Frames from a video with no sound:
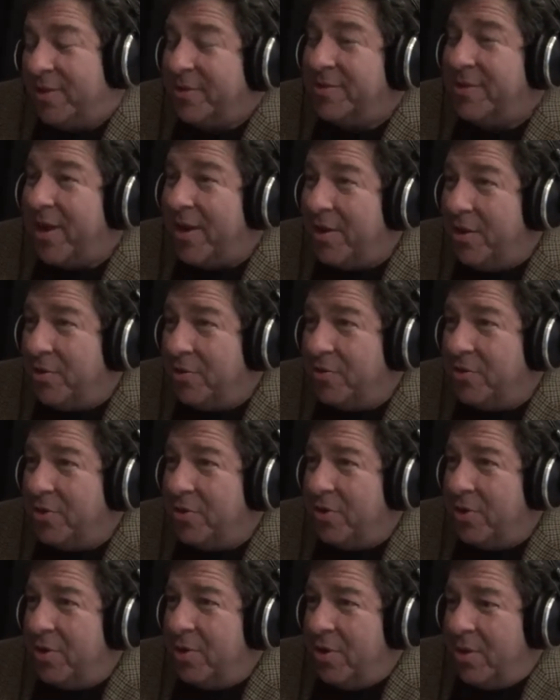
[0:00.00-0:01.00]
I'm not a big
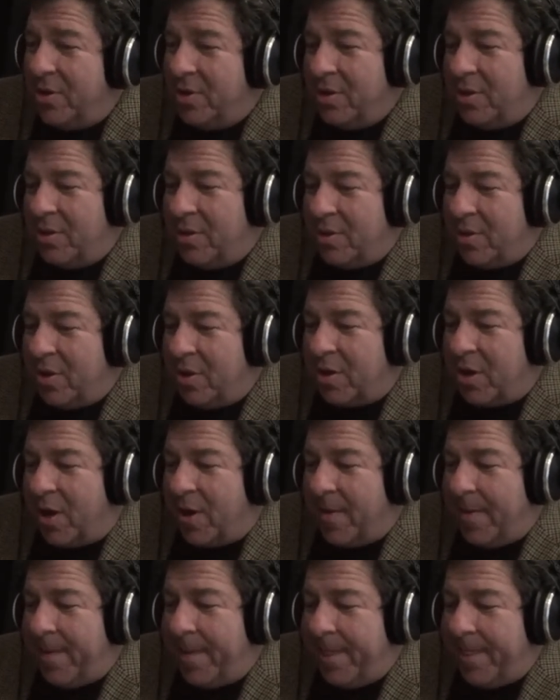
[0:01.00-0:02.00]
sports nut, so
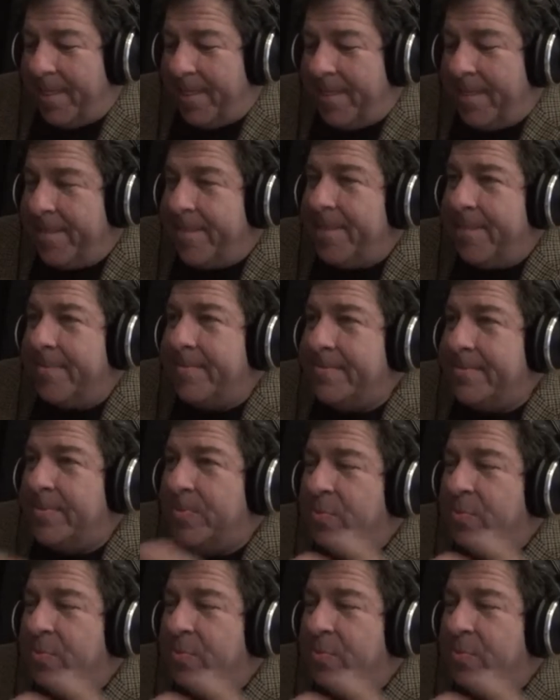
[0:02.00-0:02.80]
I don't feel beaten up.